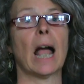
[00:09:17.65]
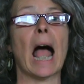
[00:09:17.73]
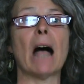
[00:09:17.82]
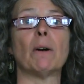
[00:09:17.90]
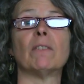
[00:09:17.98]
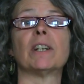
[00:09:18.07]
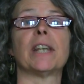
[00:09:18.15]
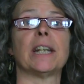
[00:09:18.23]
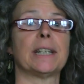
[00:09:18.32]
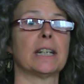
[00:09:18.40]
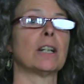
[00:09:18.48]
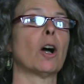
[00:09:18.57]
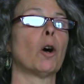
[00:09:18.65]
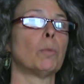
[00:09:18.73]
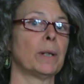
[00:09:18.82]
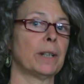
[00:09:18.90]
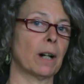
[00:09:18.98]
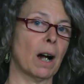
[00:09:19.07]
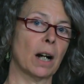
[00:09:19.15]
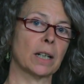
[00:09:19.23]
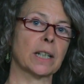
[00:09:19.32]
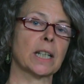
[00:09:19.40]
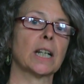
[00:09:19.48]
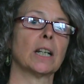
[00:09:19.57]
However, they did open their
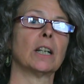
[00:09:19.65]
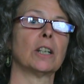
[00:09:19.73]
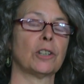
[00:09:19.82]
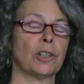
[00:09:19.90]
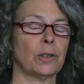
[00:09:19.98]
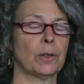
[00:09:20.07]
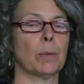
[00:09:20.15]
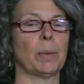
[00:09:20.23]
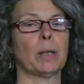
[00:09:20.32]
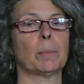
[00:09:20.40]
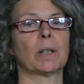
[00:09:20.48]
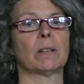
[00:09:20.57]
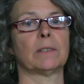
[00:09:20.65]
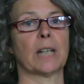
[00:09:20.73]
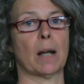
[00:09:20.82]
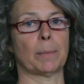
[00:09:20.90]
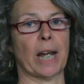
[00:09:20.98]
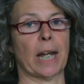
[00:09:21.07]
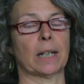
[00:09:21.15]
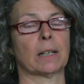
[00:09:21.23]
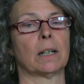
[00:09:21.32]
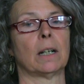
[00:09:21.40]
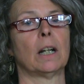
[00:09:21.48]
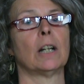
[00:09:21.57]
hearts to the people of Namie.
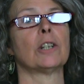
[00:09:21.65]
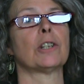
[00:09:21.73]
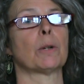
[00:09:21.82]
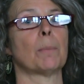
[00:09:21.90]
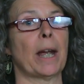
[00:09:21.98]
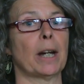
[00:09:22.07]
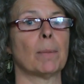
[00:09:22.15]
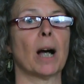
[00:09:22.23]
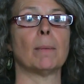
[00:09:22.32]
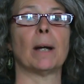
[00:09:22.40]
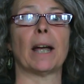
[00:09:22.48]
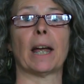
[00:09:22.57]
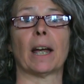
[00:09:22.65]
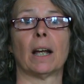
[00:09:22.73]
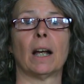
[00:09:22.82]
So Mayor Baba